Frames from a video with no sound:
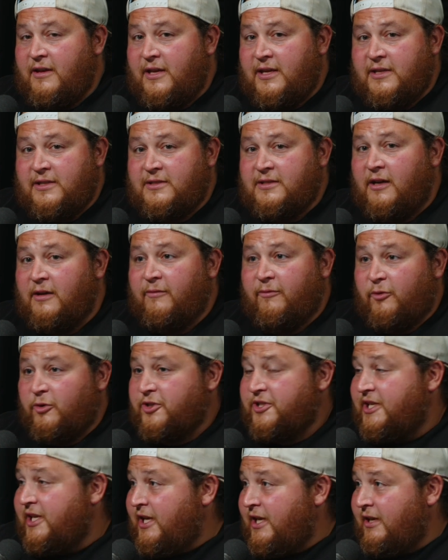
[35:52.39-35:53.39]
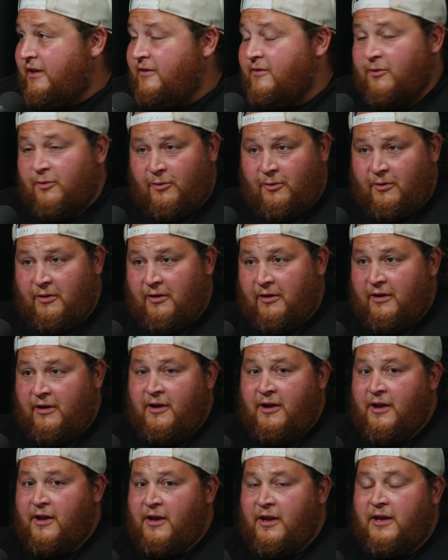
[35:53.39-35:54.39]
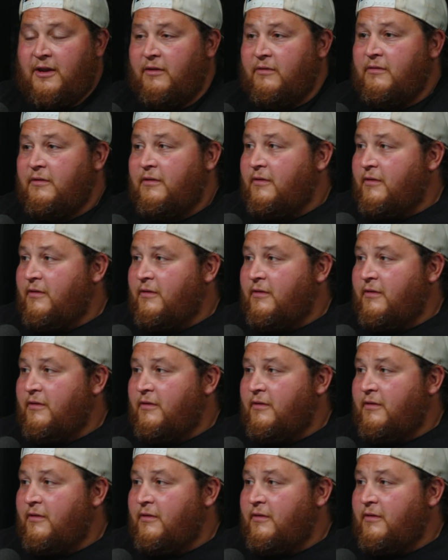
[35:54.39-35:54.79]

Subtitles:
is unforeseen, or, you know,